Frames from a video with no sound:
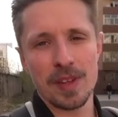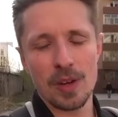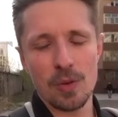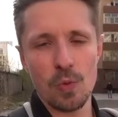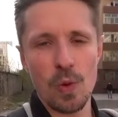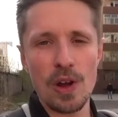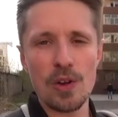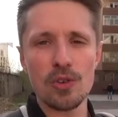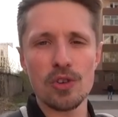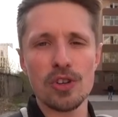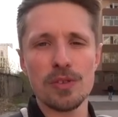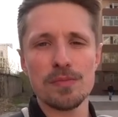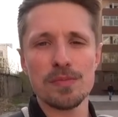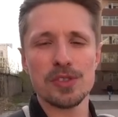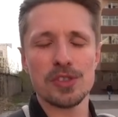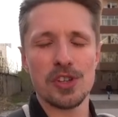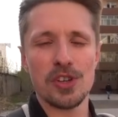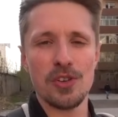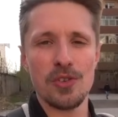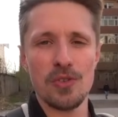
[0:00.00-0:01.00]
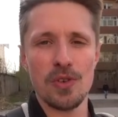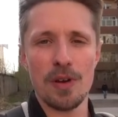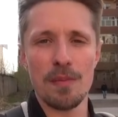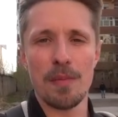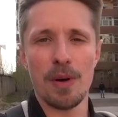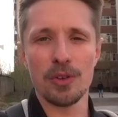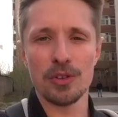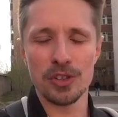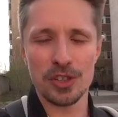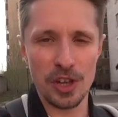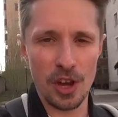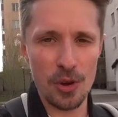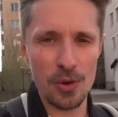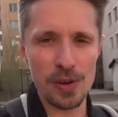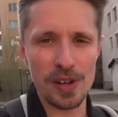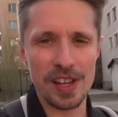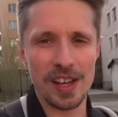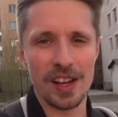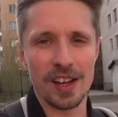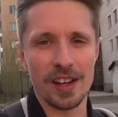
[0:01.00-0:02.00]
Welcome to
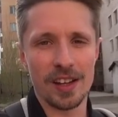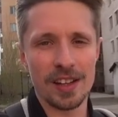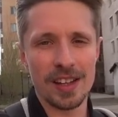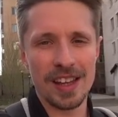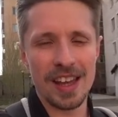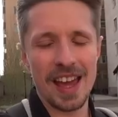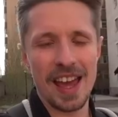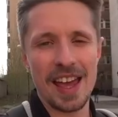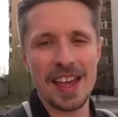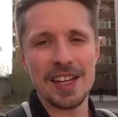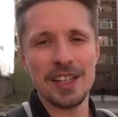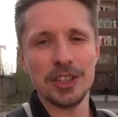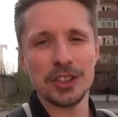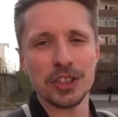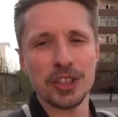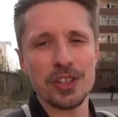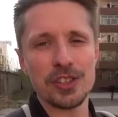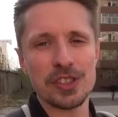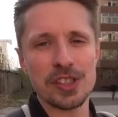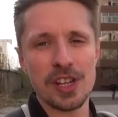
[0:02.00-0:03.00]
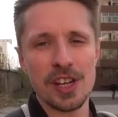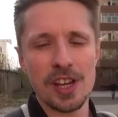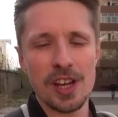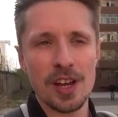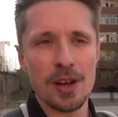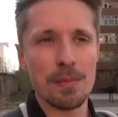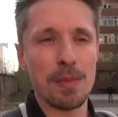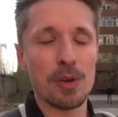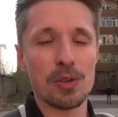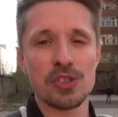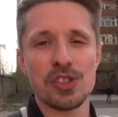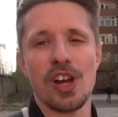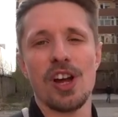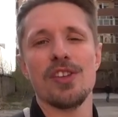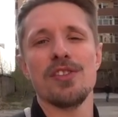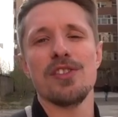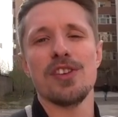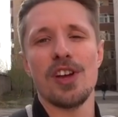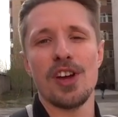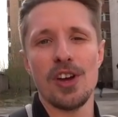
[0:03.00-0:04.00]
Mongolia, Asia's most
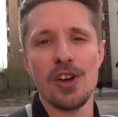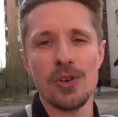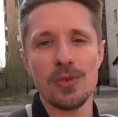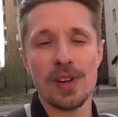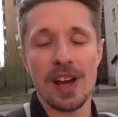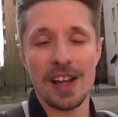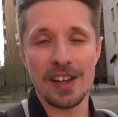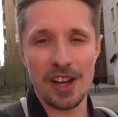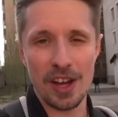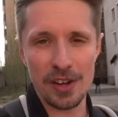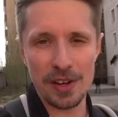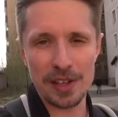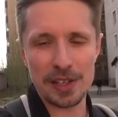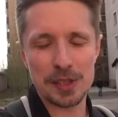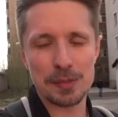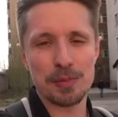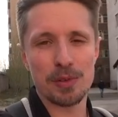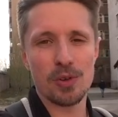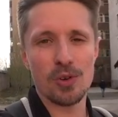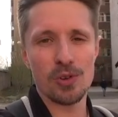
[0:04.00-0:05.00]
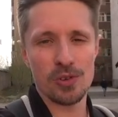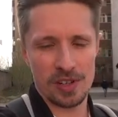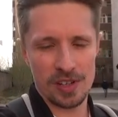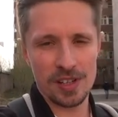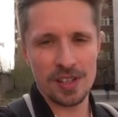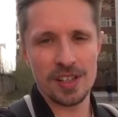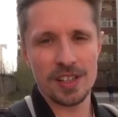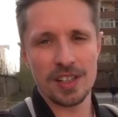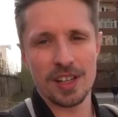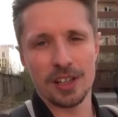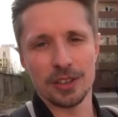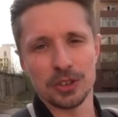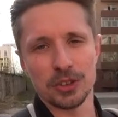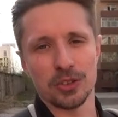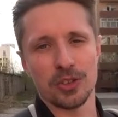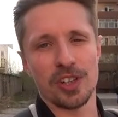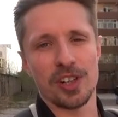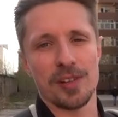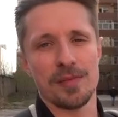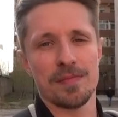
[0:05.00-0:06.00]
unknown and unexplored
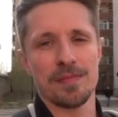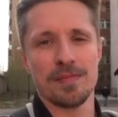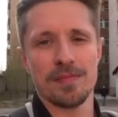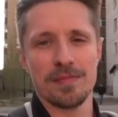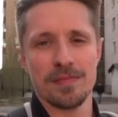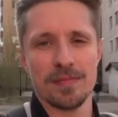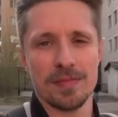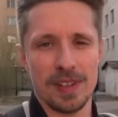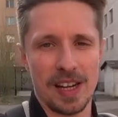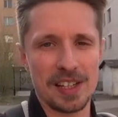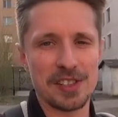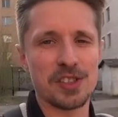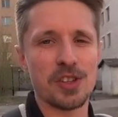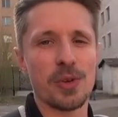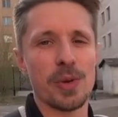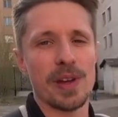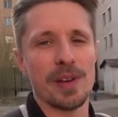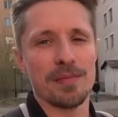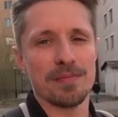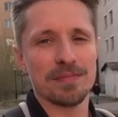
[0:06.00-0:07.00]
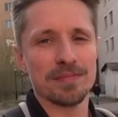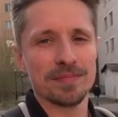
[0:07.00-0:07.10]
country. Let's do it.